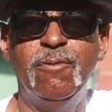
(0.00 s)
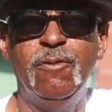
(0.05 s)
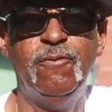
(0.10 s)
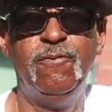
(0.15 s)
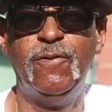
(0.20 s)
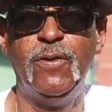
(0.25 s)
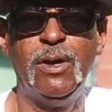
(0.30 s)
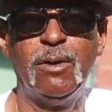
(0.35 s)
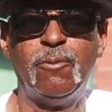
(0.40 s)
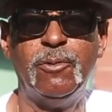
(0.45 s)
even
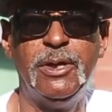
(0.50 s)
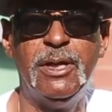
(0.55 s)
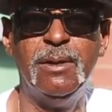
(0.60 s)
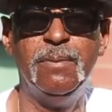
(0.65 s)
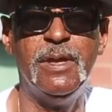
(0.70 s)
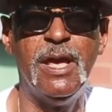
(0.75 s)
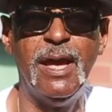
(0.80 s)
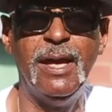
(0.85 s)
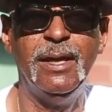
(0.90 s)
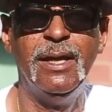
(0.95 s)
fucked with
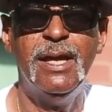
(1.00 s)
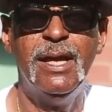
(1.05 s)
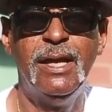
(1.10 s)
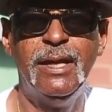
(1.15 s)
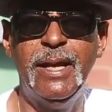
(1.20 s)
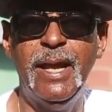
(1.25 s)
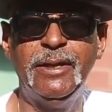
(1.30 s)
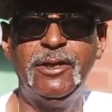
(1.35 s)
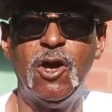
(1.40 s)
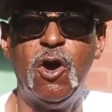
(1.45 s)
them yet,
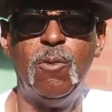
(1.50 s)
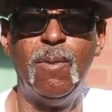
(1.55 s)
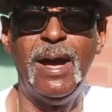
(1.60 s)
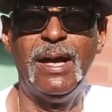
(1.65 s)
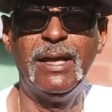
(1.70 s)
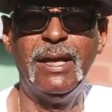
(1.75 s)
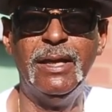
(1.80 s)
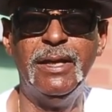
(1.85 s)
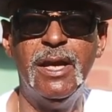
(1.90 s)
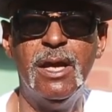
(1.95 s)
and they talking
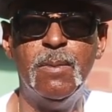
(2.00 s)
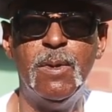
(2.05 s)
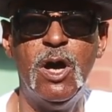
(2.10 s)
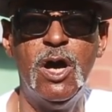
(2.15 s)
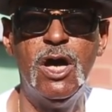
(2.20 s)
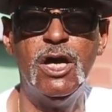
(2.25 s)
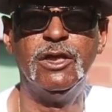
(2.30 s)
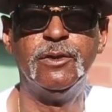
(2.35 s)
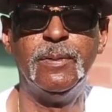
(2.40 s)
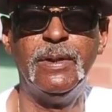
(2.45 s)
about getting them
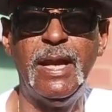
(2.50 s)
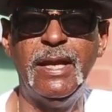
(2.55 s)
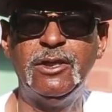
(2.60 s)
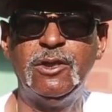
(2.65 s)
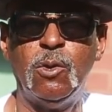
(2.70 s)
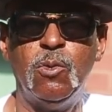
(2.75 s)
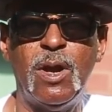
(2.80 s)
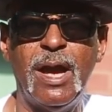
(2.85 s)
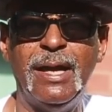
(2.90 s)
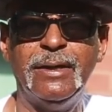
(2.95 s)
a husband. They
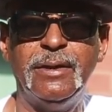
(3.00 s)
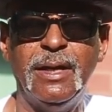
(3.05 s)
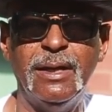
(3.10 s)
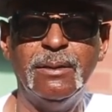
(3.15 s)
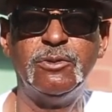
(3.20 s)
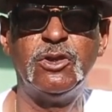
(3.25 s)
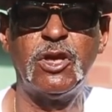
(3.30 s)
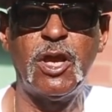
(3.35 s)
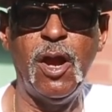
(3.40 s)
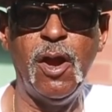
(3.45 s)
so
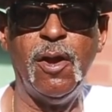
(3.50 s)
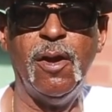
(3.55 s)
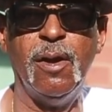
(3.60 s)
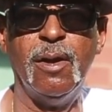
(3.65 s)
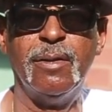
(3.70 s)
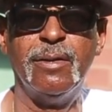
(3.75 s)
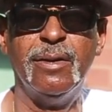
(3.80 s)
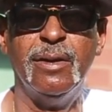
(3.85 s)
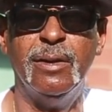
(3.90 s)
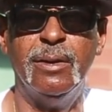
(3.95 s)
goddamn
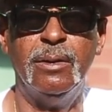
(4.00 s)
scared.